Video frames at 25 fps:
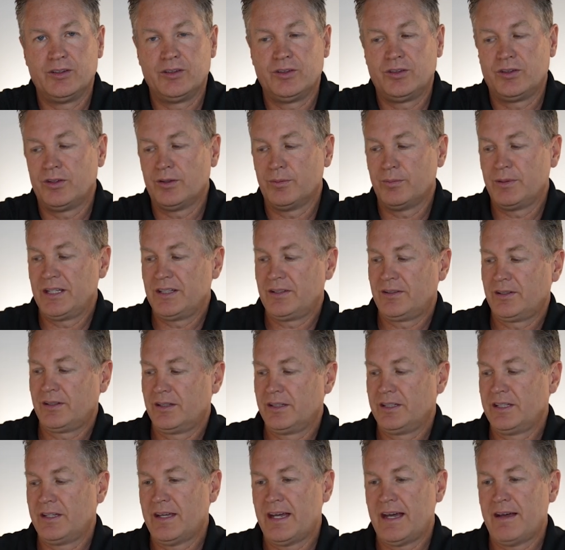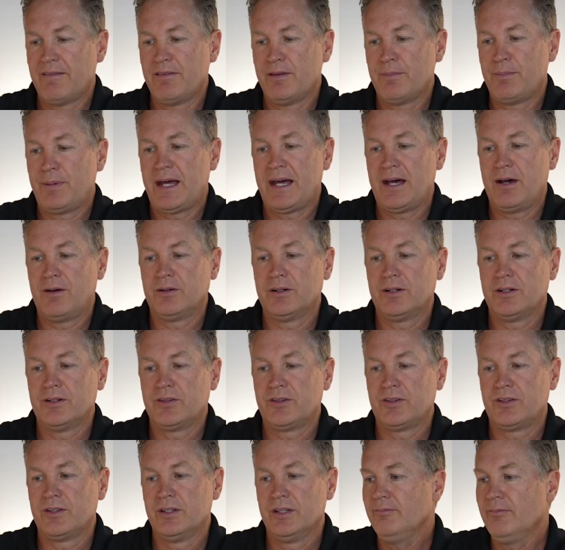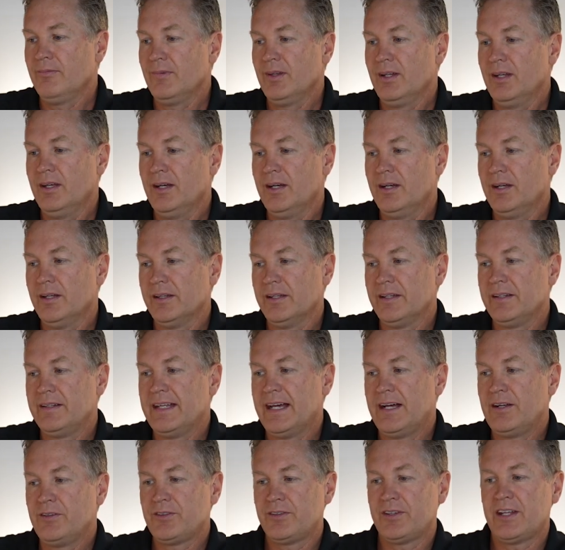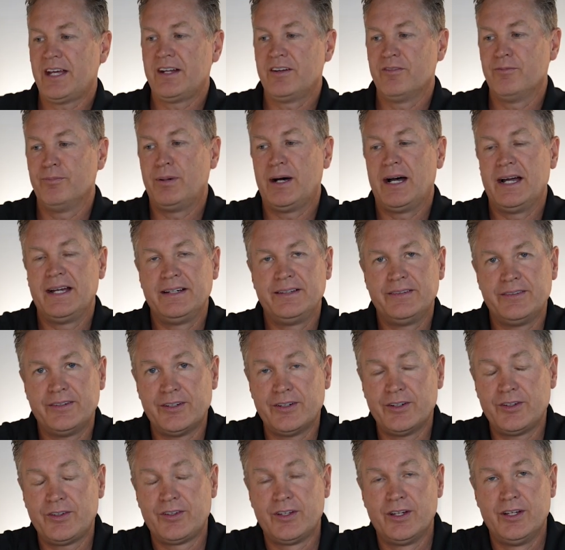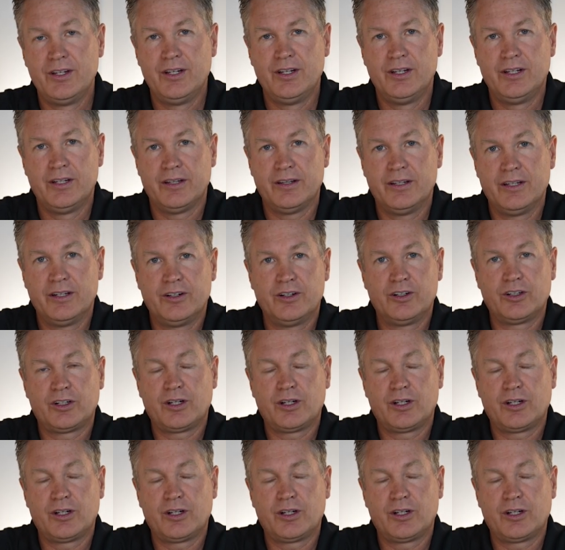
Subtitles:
So basically you have the powders The downside of binders that are